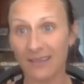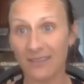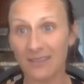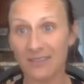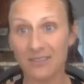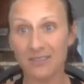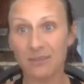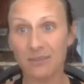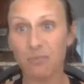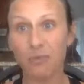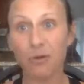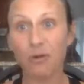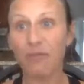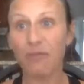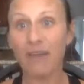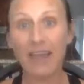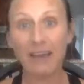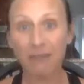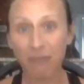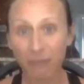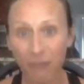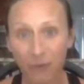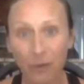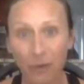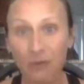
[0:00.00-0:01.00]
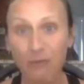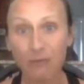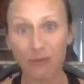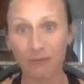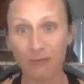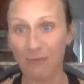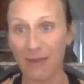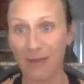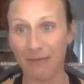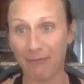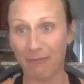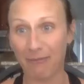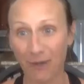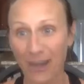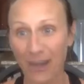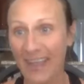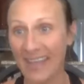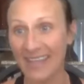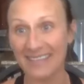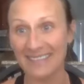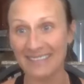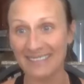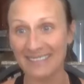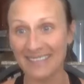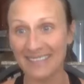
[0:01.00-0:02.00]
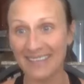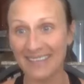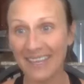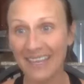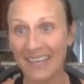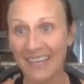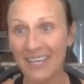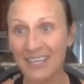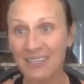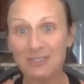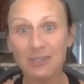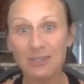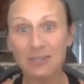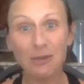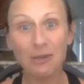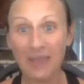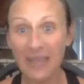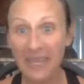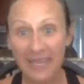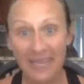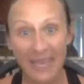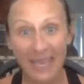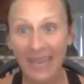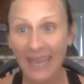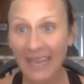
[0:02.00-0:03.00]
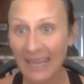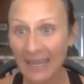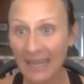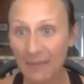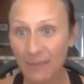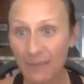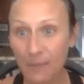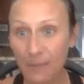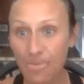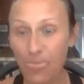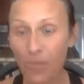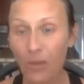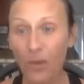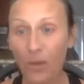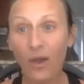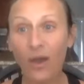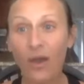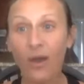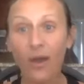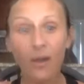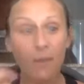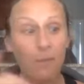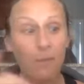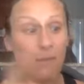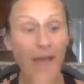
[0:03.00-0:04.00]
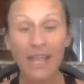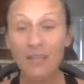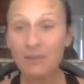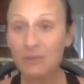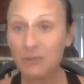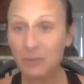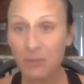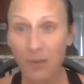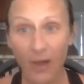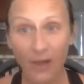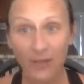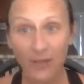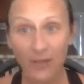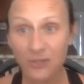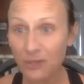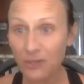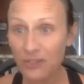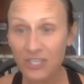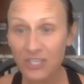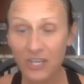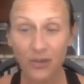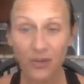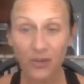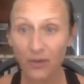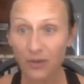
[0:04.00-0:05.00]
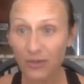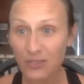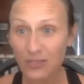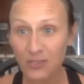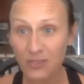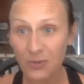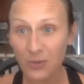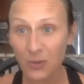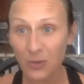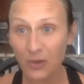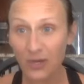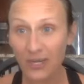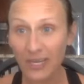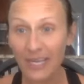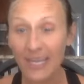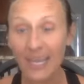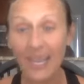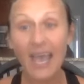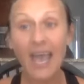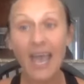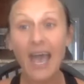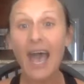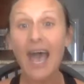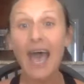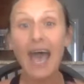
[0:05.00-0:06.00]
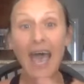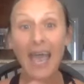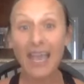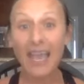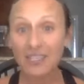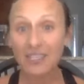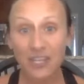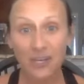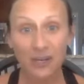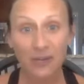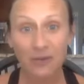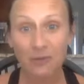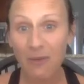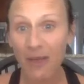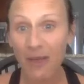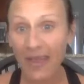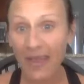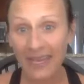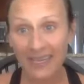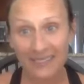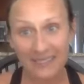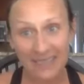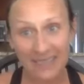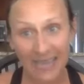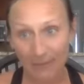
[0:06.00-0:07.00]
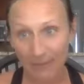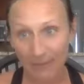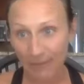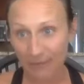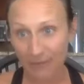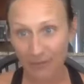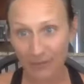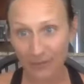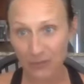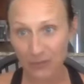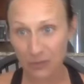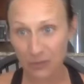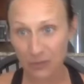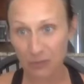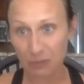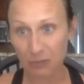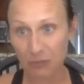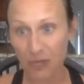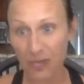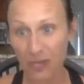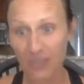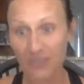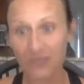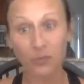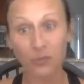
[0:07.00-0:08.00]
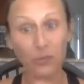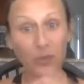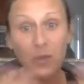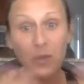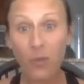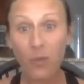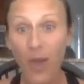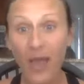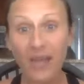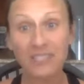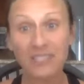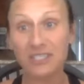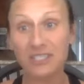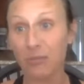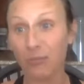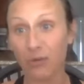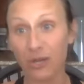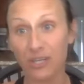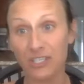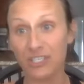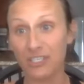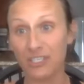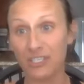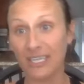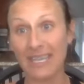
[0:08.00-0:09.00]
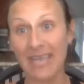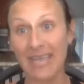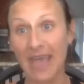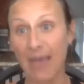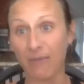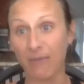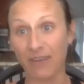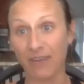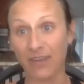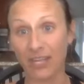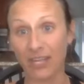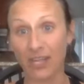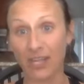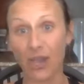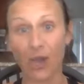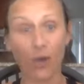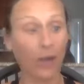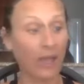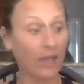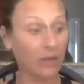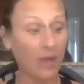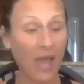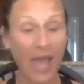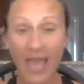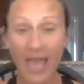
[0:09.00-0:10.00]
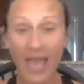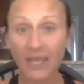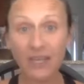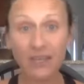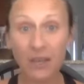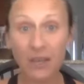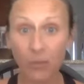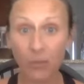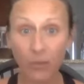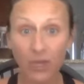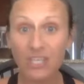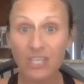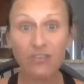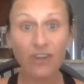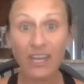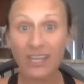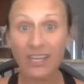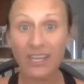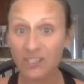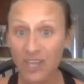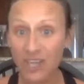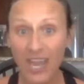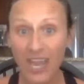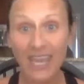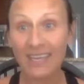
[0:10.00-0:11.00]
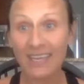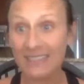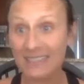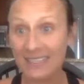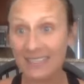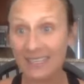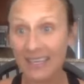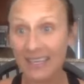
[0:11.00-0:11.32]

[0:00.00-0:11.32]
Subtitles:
to provide food for my friends. So they came. My sponsor shared her story. I shared my excitement for Juice Plus. We watched the Bridging the Gap video, and we drank shakes.